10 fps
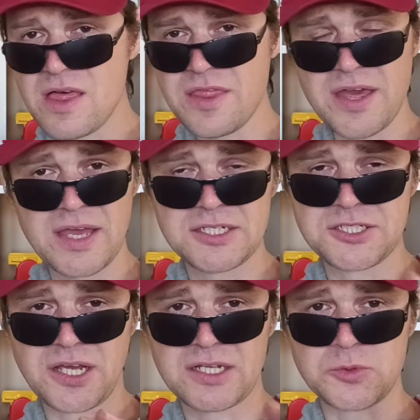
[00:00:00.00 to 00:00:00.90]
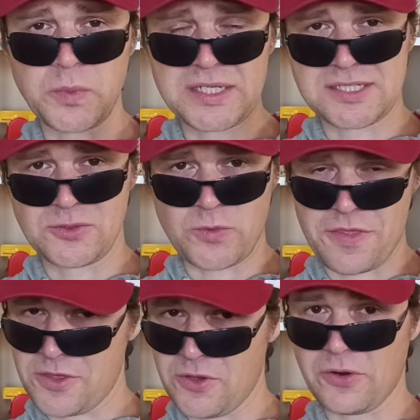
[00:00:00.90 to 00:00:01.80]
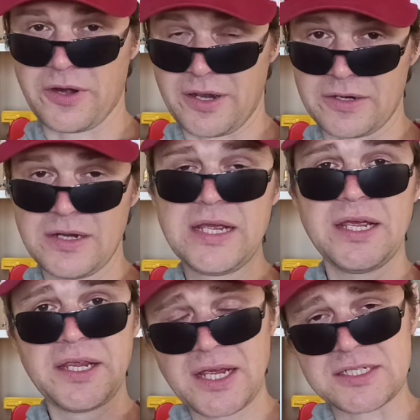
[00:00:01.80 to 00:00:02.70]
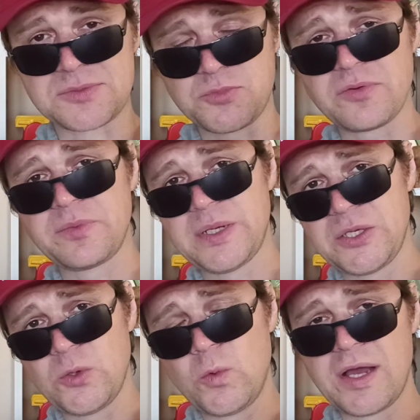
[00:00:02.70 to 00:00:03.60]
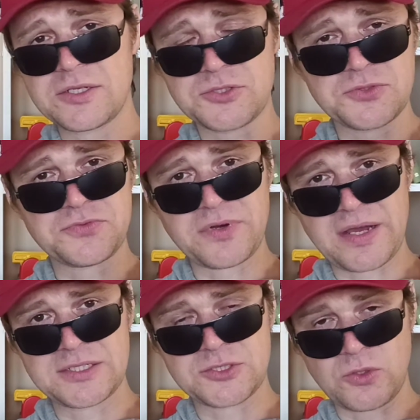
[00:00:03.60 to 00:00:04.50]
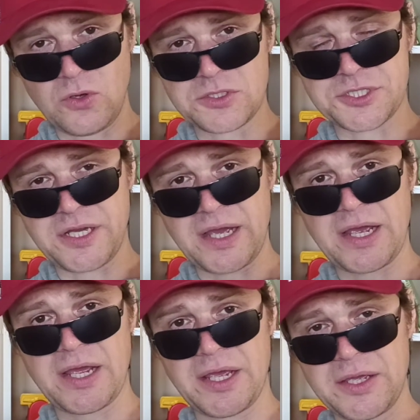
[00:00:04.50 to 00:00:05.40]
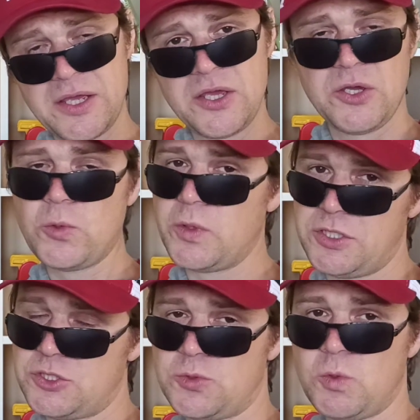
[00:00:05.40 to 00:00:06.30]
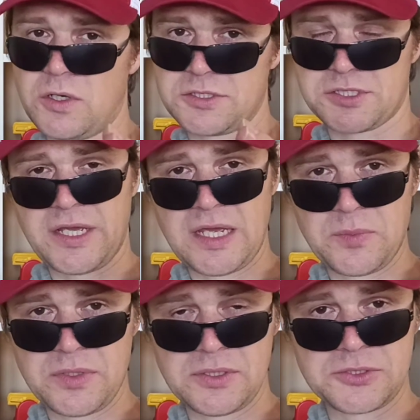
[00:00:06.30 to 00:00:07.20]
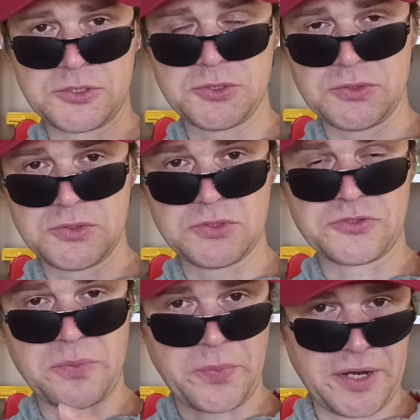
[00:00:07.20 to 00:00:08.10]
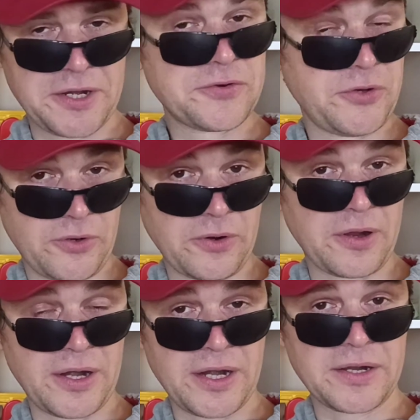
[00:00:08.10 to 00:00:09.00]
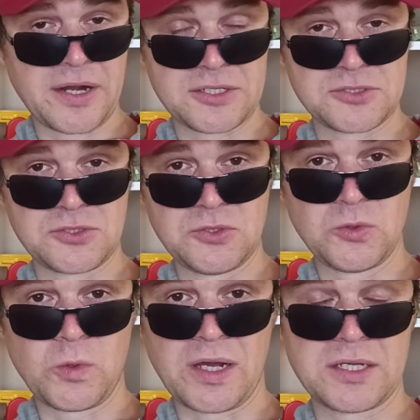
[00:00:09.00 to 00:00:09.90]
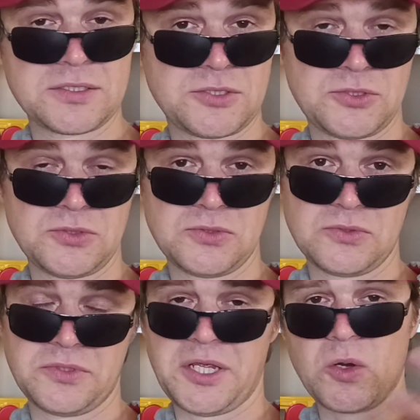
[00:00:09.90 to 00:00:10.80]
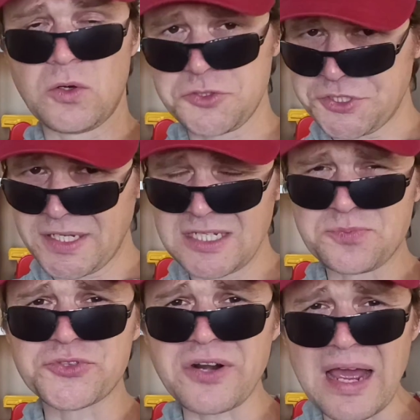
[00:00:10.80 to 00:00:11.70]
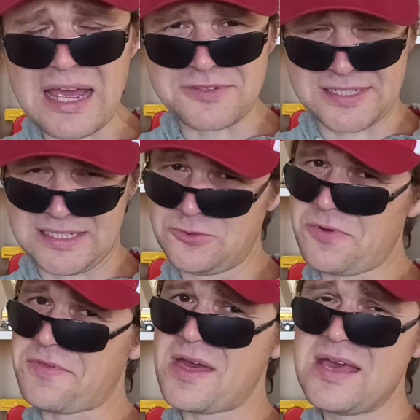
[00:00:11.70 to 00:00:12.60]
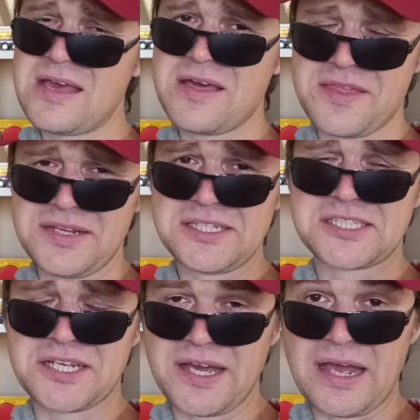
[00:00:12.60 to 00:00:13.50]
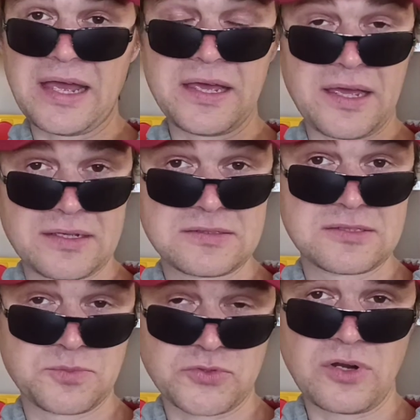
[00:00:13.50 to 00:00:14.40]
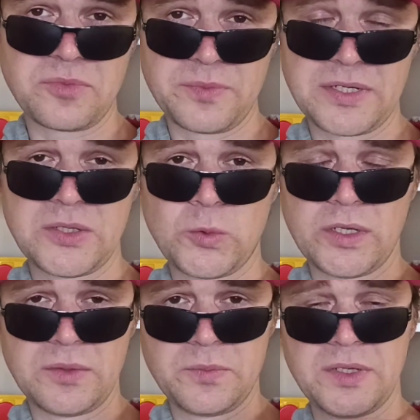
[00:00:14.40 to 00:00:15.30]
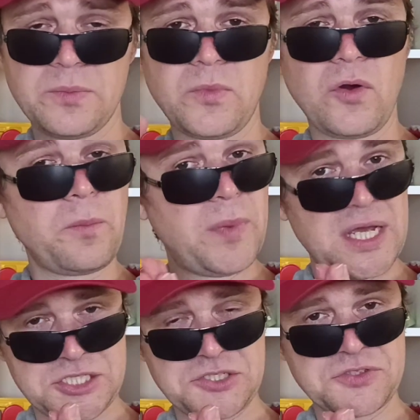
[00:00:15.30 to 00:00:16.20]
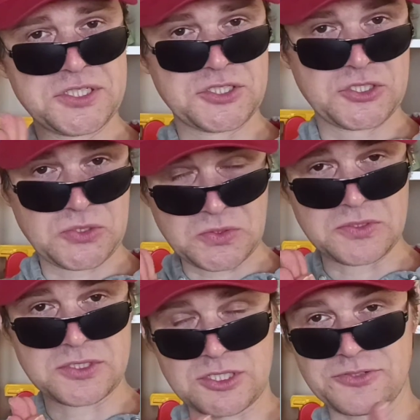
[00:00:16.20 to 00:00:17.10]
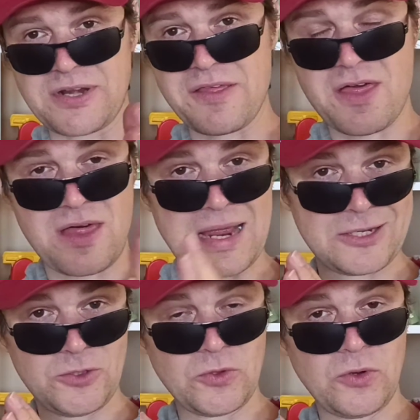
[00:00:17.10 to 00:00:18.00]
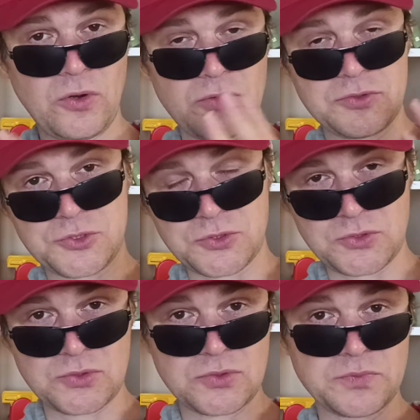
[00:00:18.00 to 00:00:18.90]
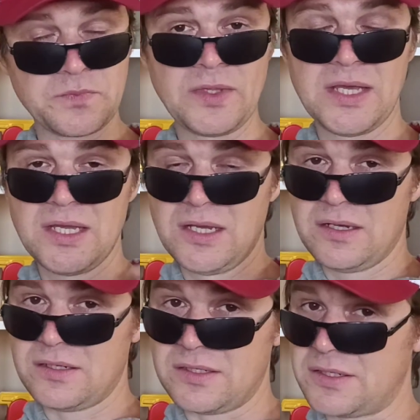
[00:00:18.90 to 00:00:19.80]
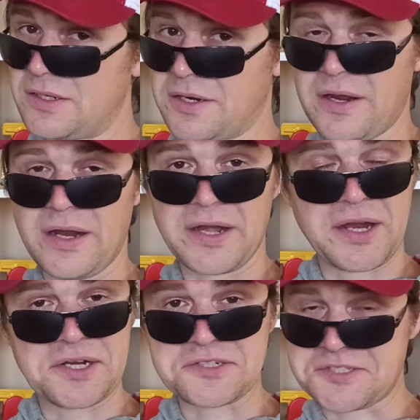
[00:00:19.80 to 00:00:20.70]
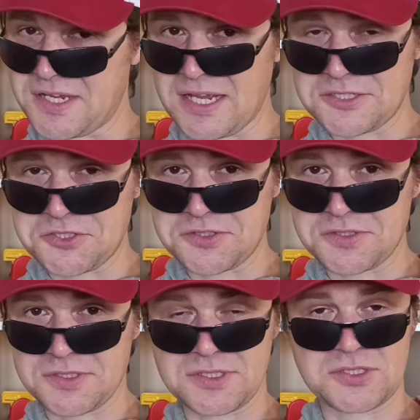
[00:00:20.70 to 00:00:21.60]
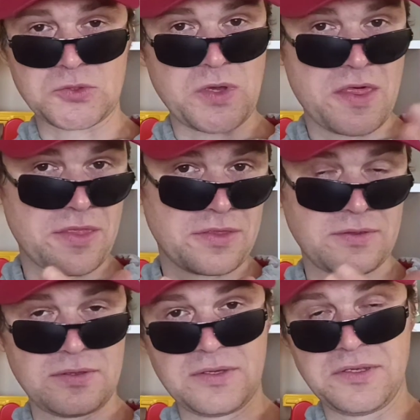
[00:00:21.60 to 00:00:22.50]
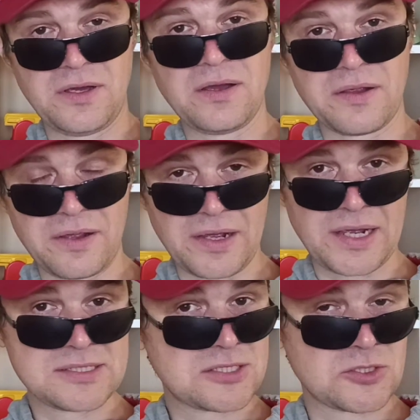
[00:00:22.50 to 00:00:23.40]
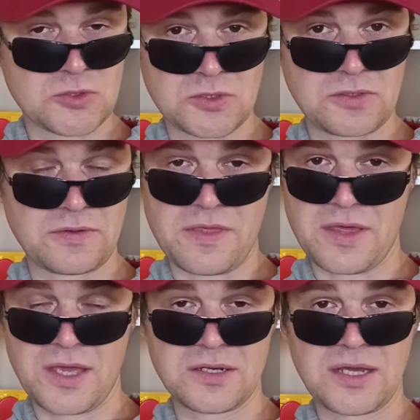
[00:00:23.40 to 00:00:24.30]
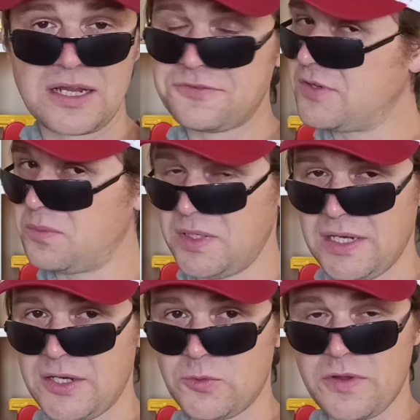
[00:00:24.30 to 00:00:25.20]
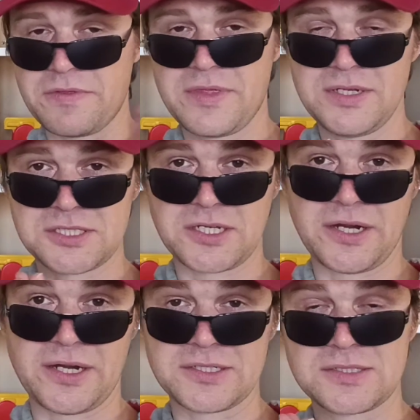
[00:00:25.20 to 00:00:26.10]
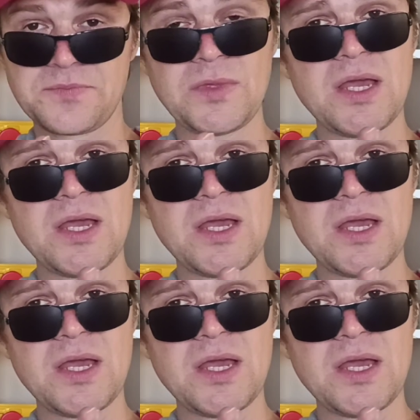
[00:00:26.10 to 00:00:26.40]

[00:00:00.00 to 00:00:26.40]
they don't messing with your car. Yes, probably you want to find old guy which was able to repair your car and you want to negotiate privately with this guy and probably will be more better results rather than you go to car care centers with young guys they not familiar with these cars.